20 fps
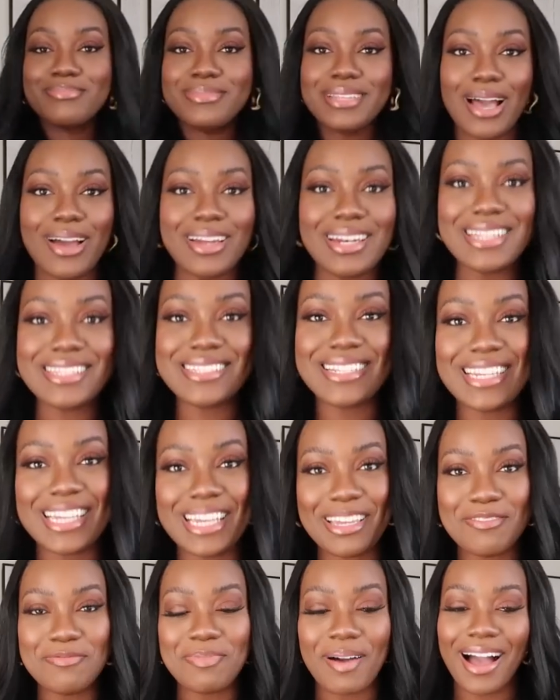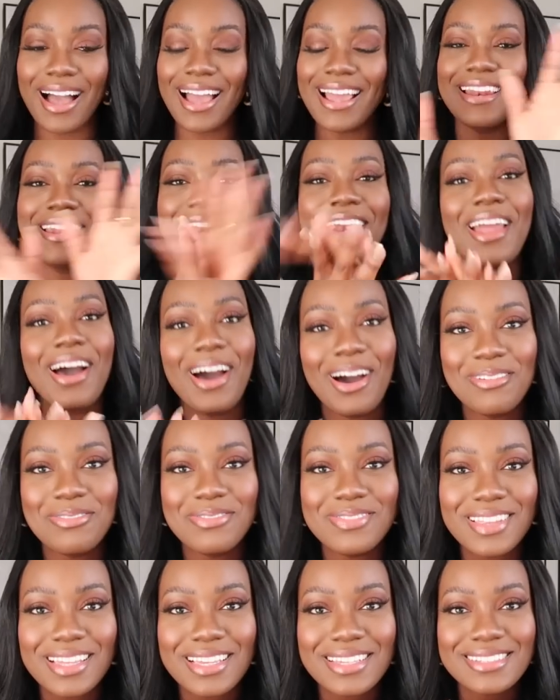Now I need to leave, but I
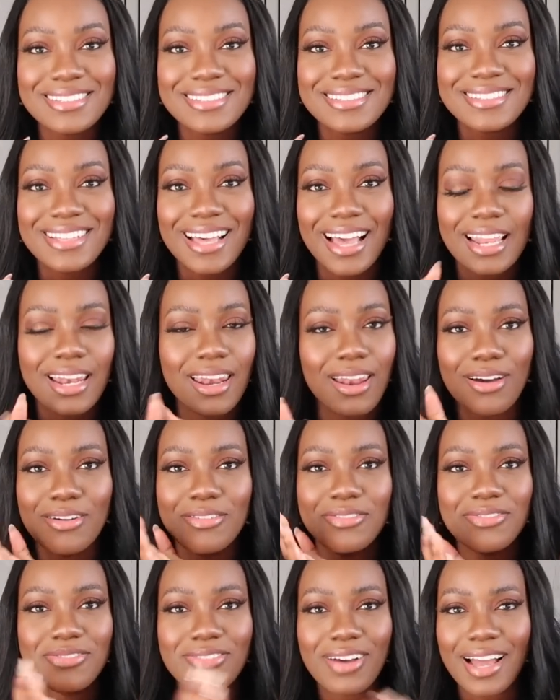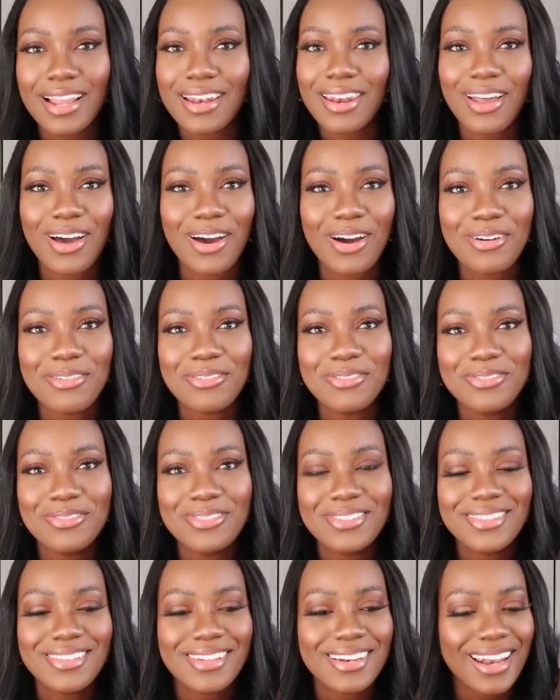love this. I love I love
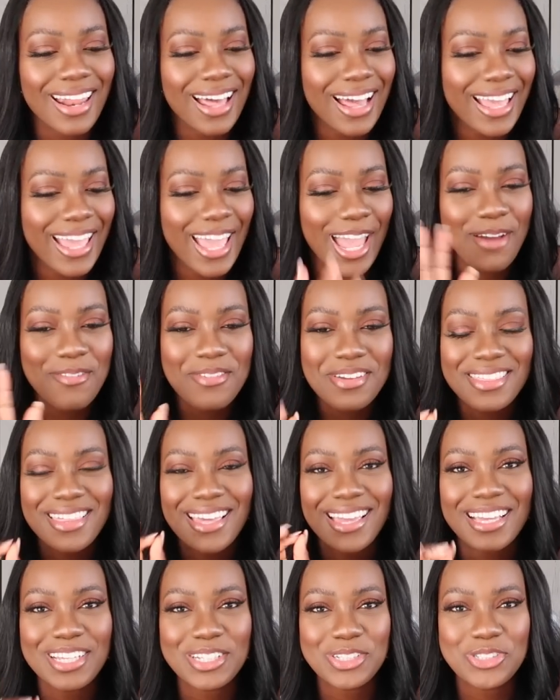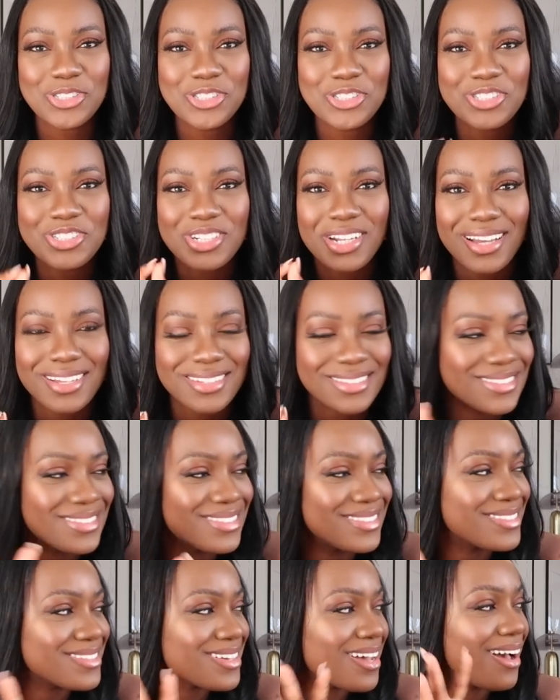the light. Everything is just,
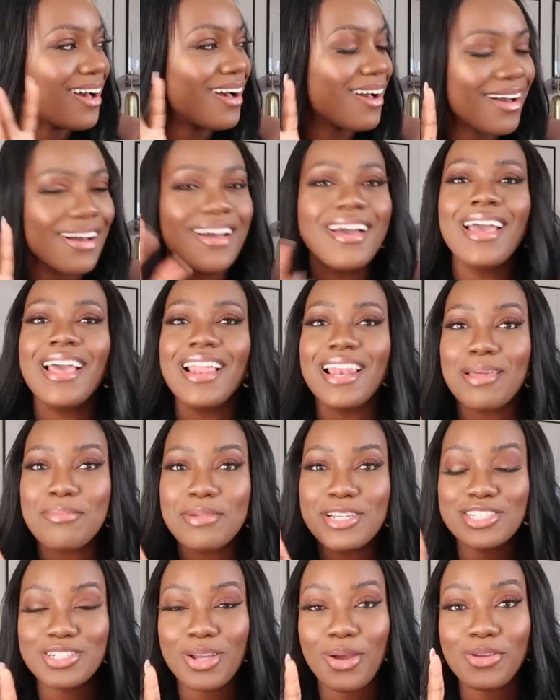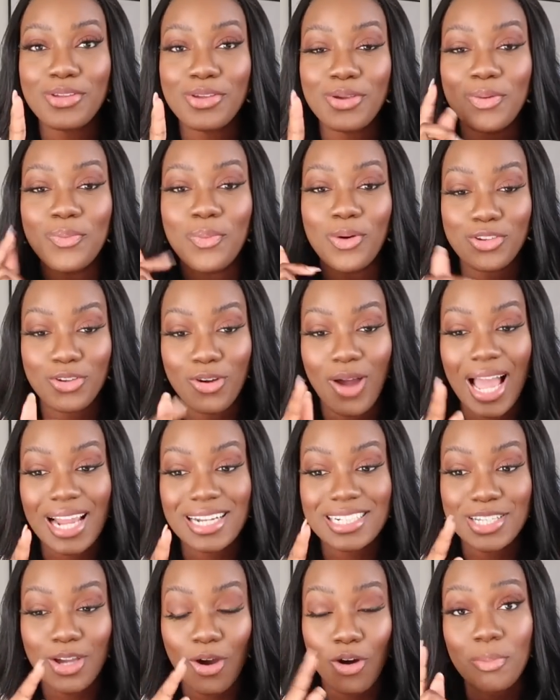let me show you what you're
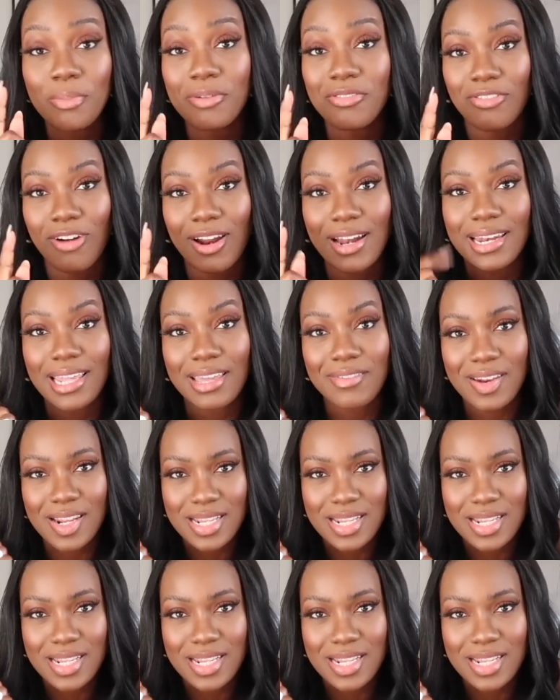actually on before I leave.